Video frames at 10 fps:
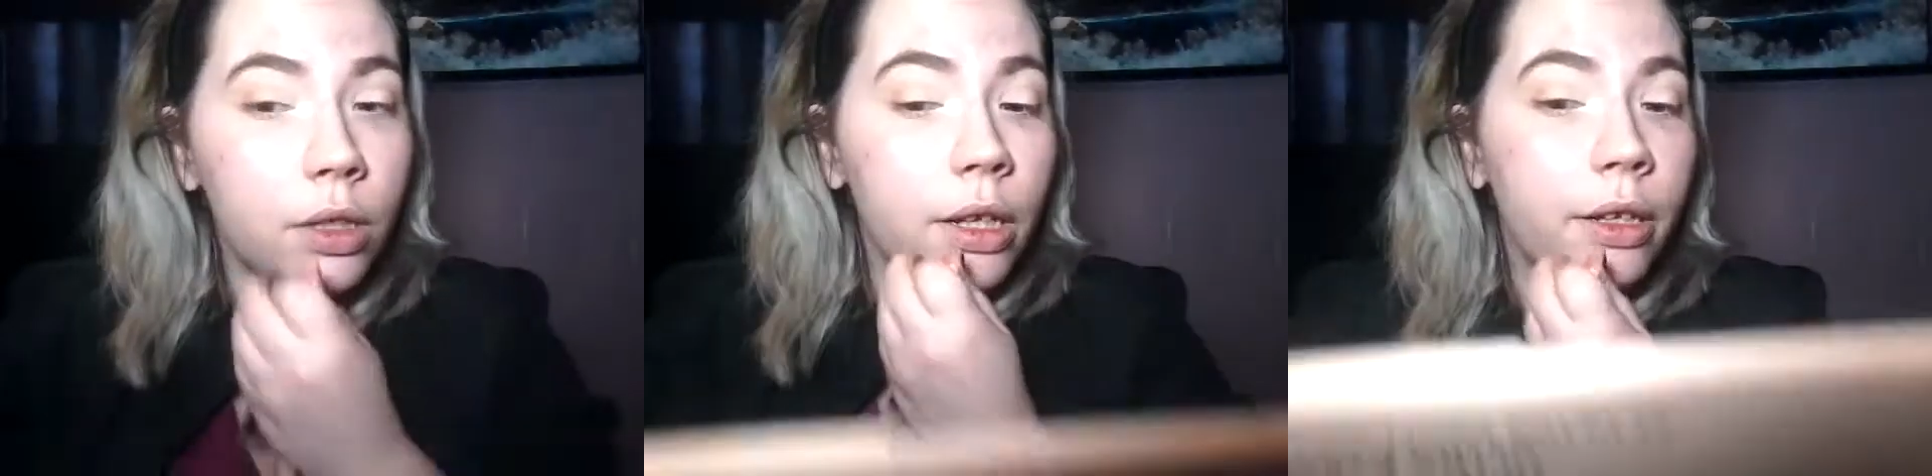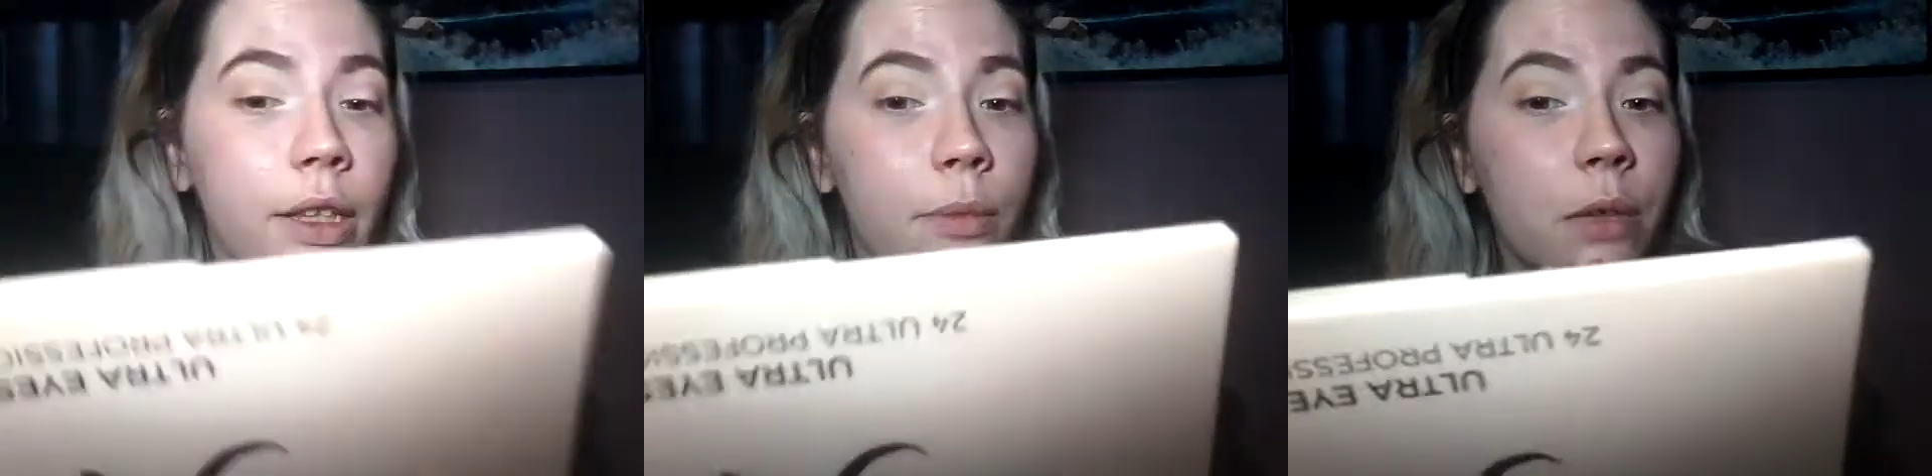
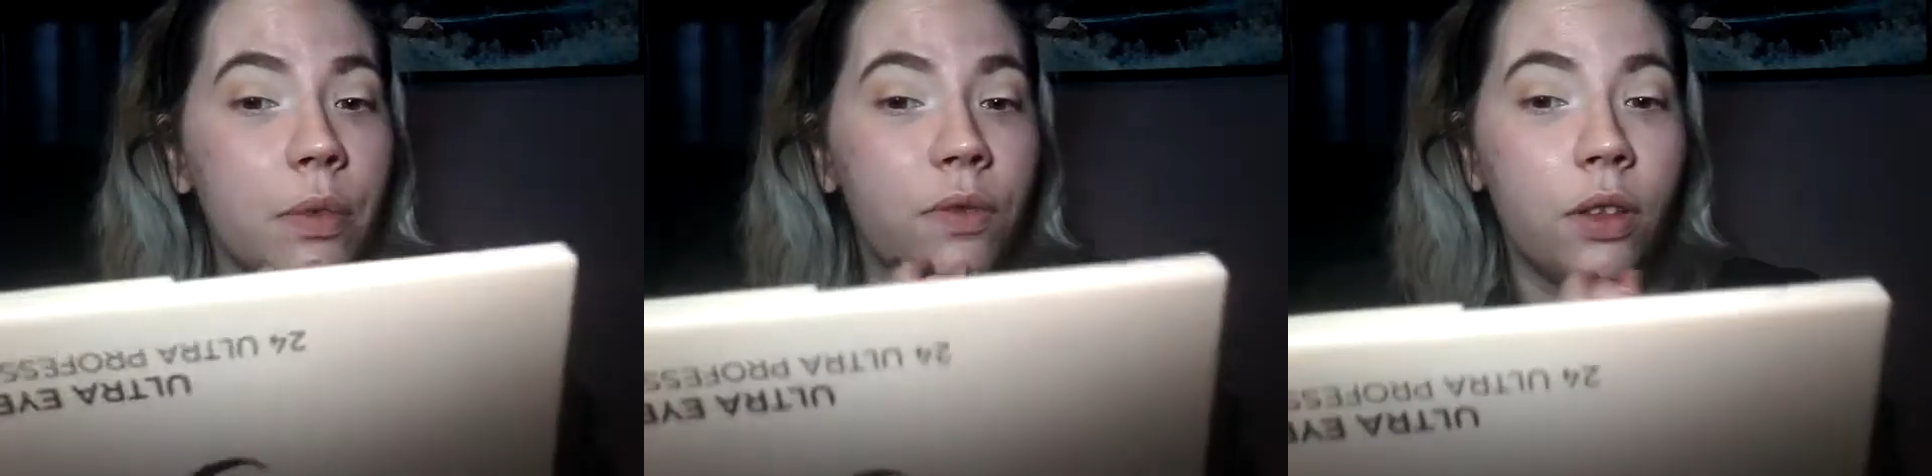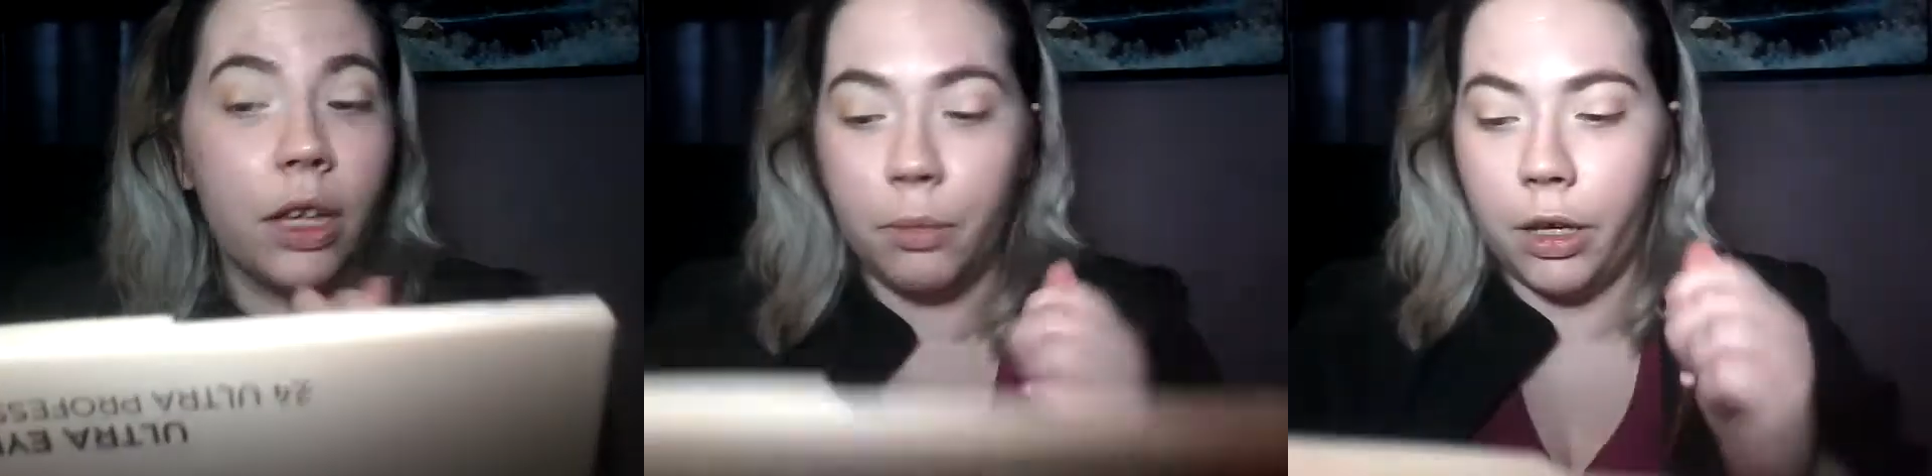Like, they make me feel
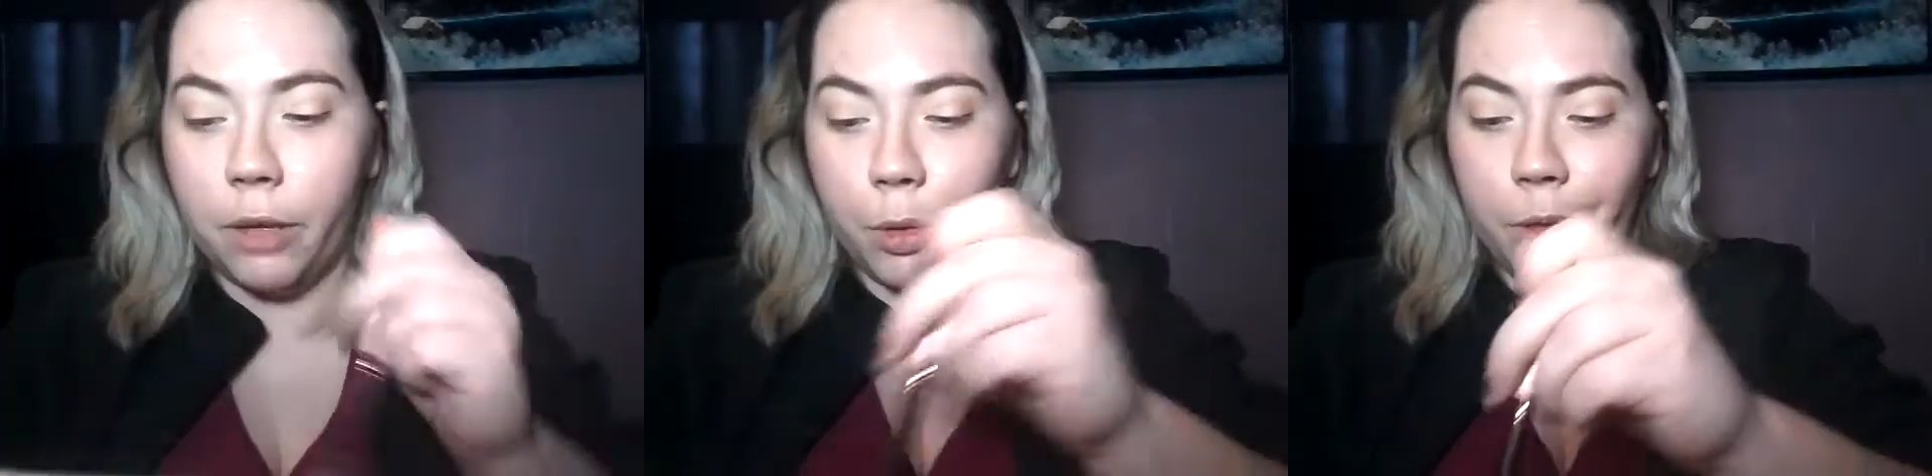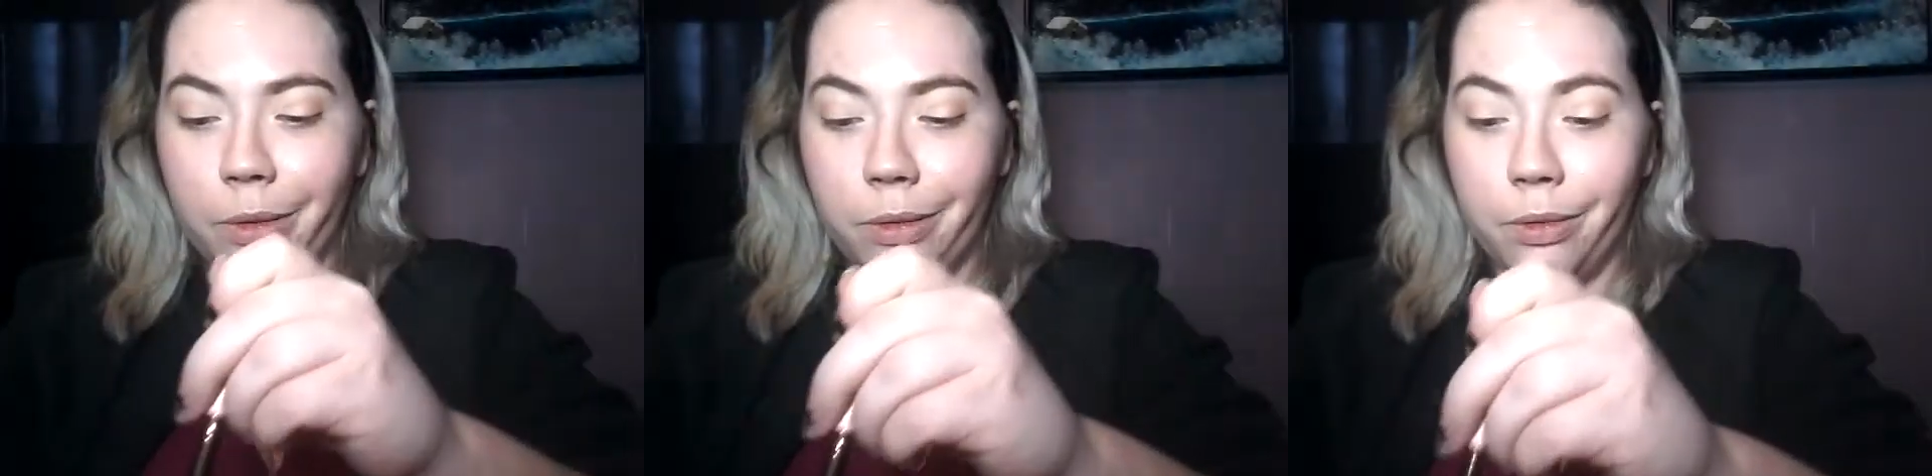like a makeup
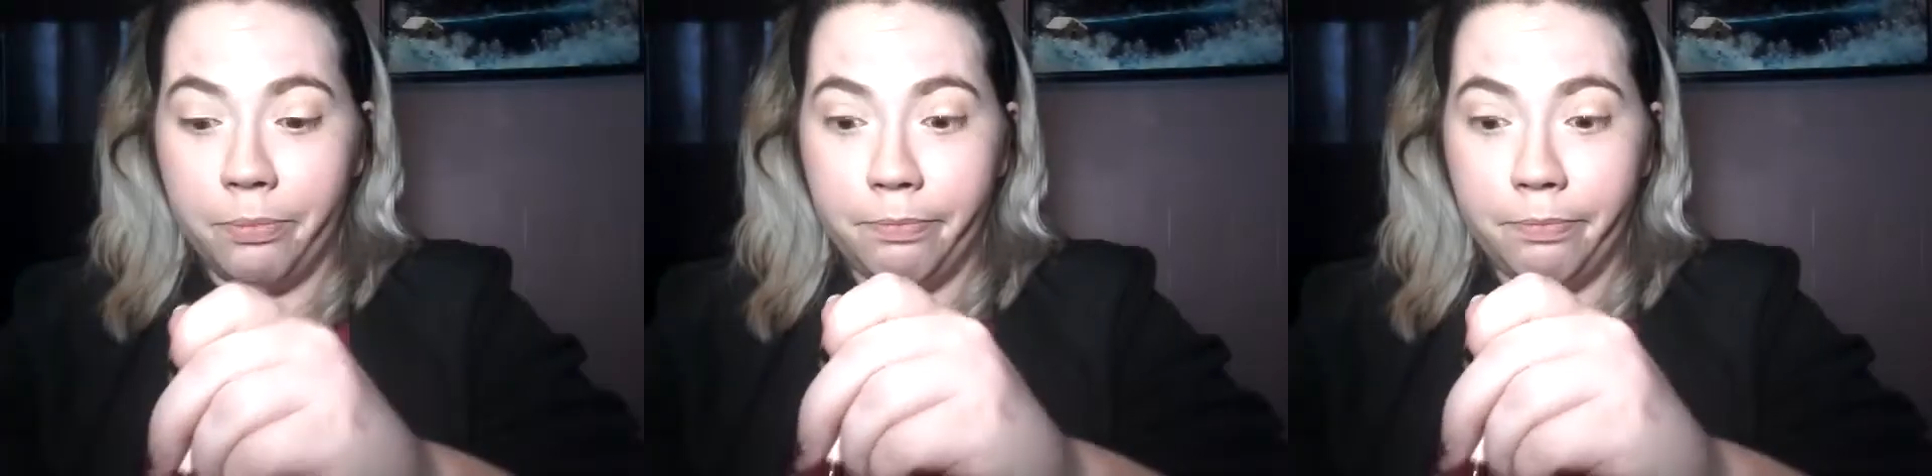artist.